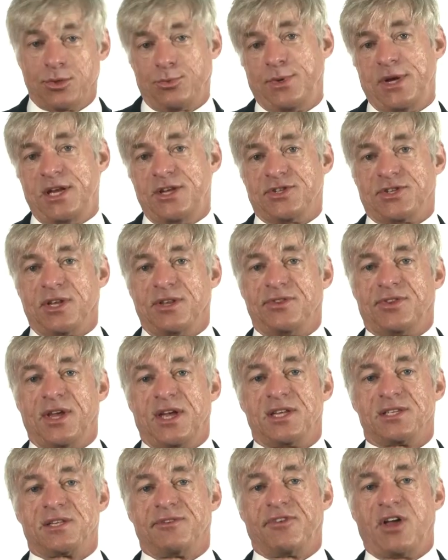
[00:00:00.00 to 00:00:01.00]
reason
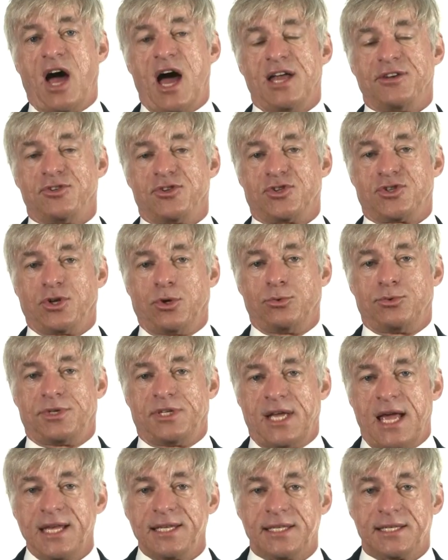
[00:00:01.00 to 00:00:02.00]
things have gotten so
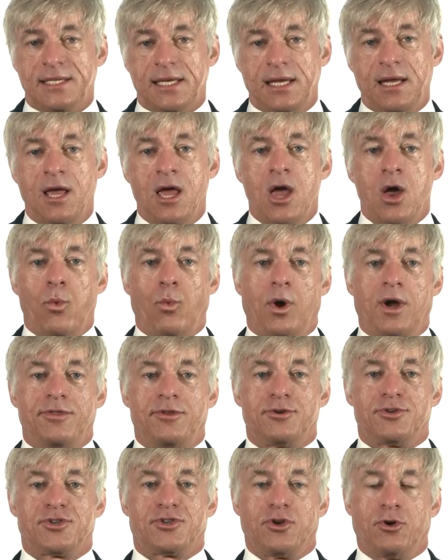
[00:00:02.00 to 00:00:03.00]
testy, why
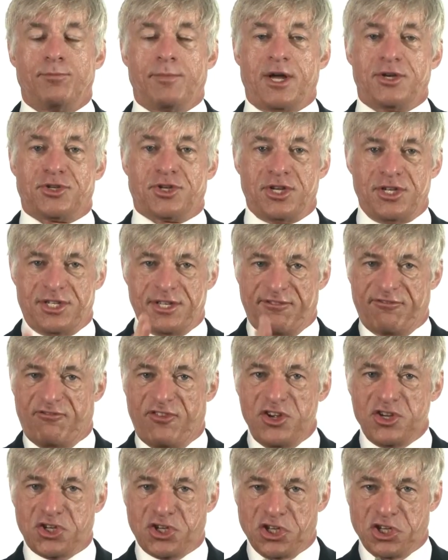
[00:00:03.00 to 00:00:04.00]
there's so much
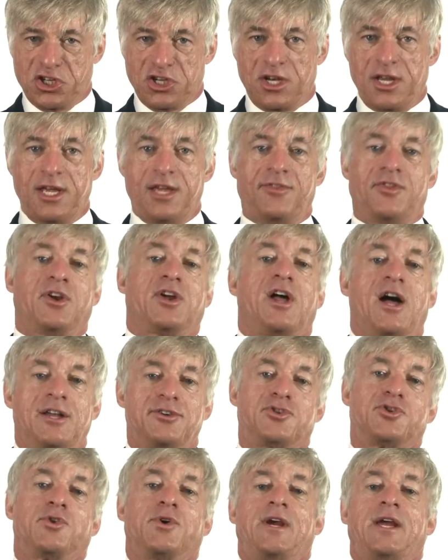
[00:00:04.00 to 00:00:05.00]
division in the
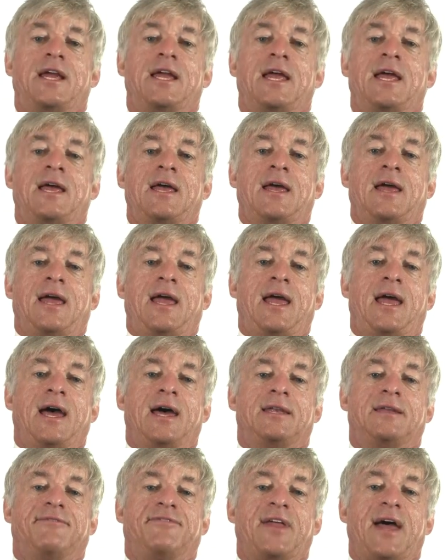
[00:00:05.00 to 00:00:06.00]
country.
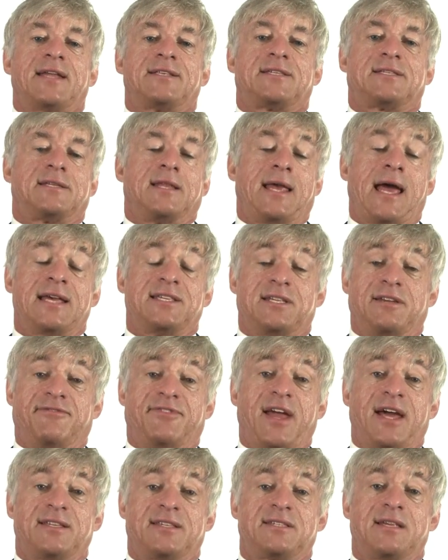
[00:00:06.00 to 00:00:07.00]
And if that's as if
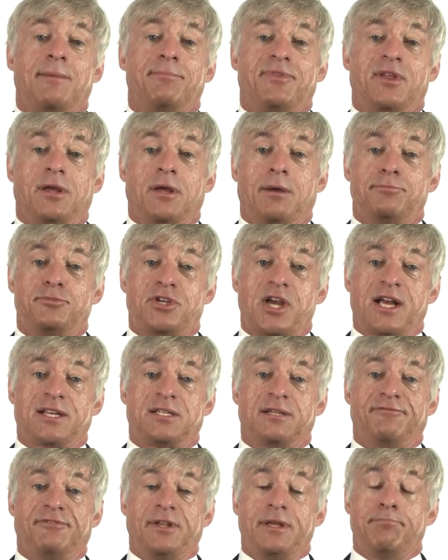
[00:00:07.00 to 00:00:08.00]
that's something
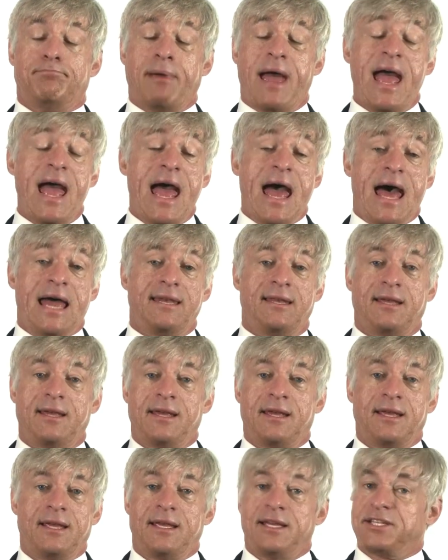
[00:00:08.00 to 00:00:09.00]
objectively bad,
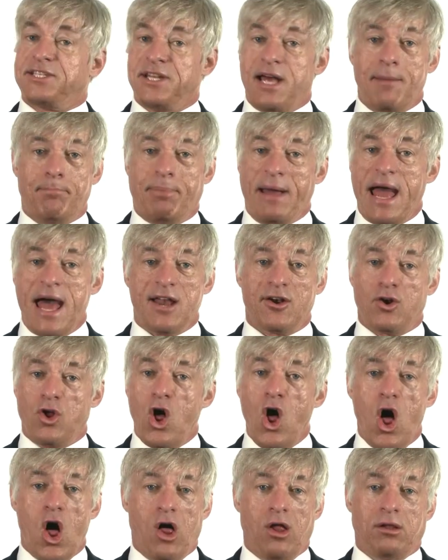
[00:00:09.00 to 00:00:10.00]
it's not bad at
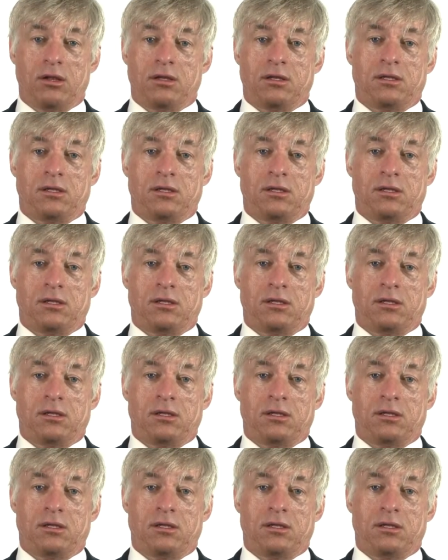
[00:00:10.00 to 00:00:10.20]
all.